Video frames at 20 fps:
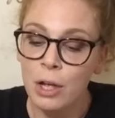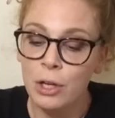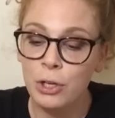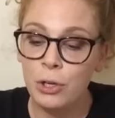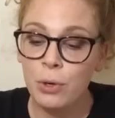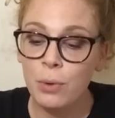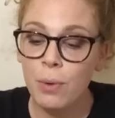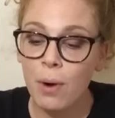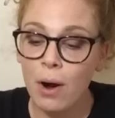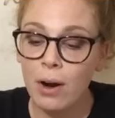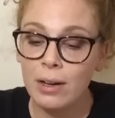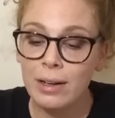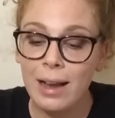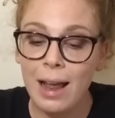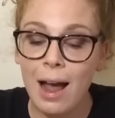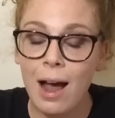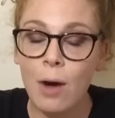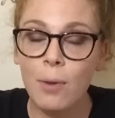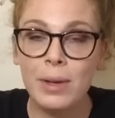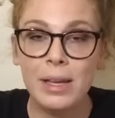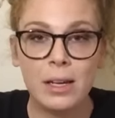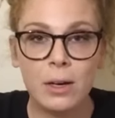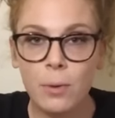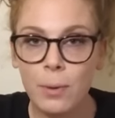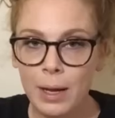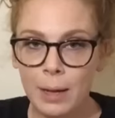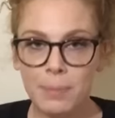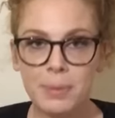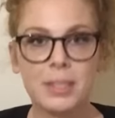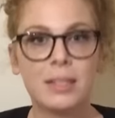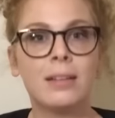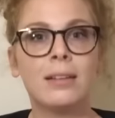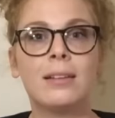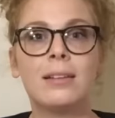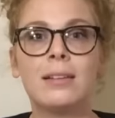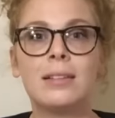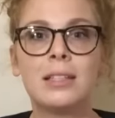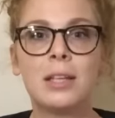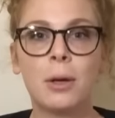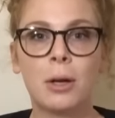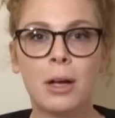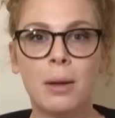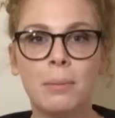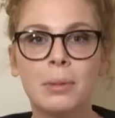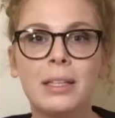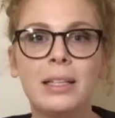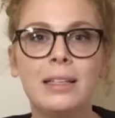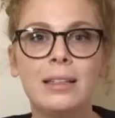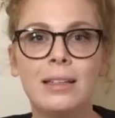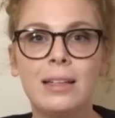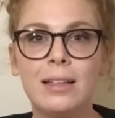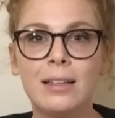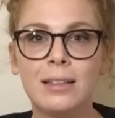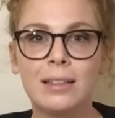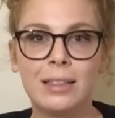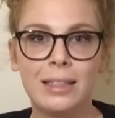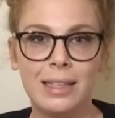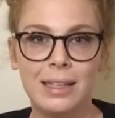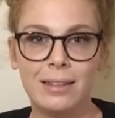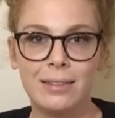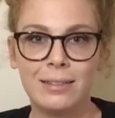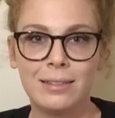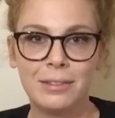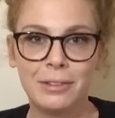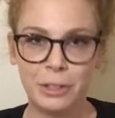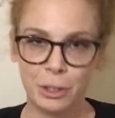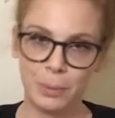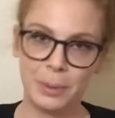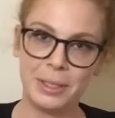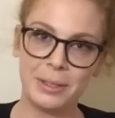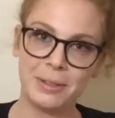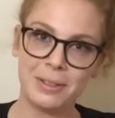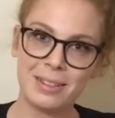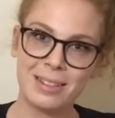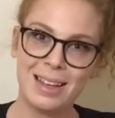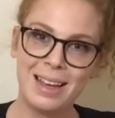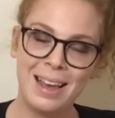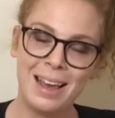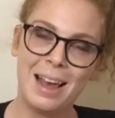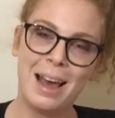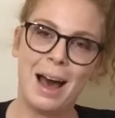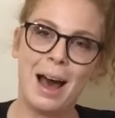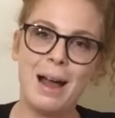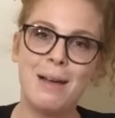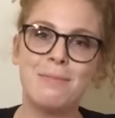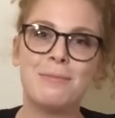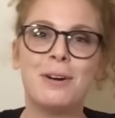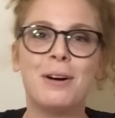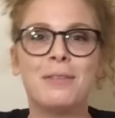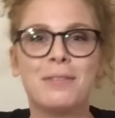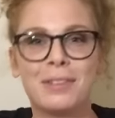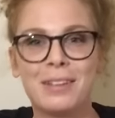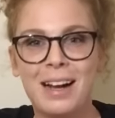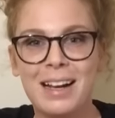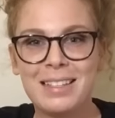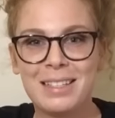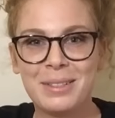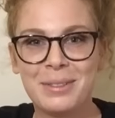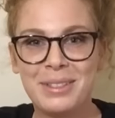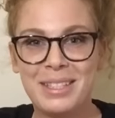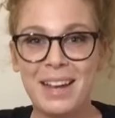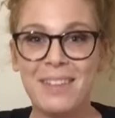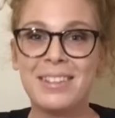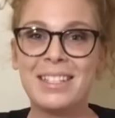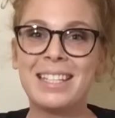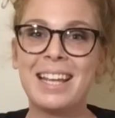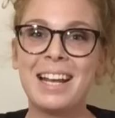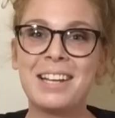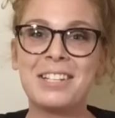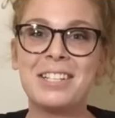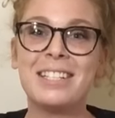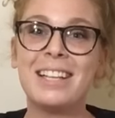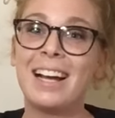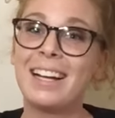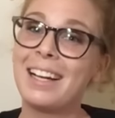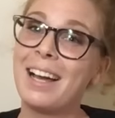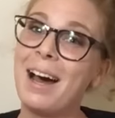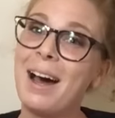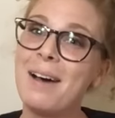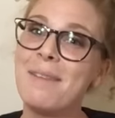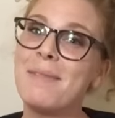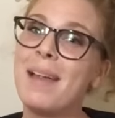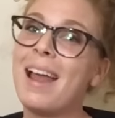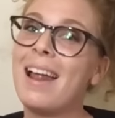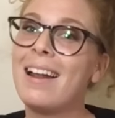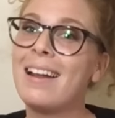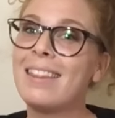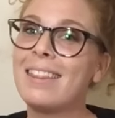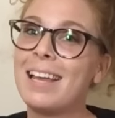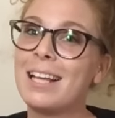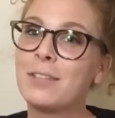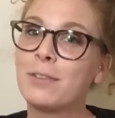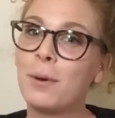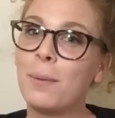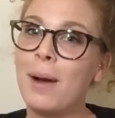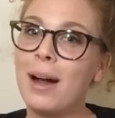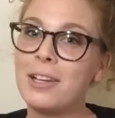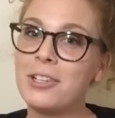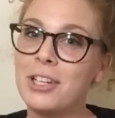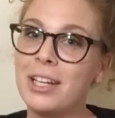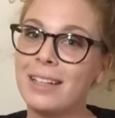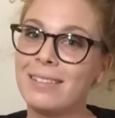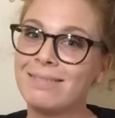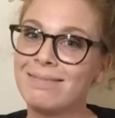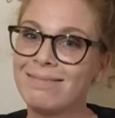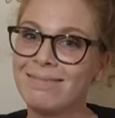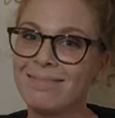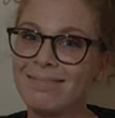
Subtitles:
You are now equipped to completely clean your wheels. I'm Vulvarizer with Devaskation.com, and thanks for watching.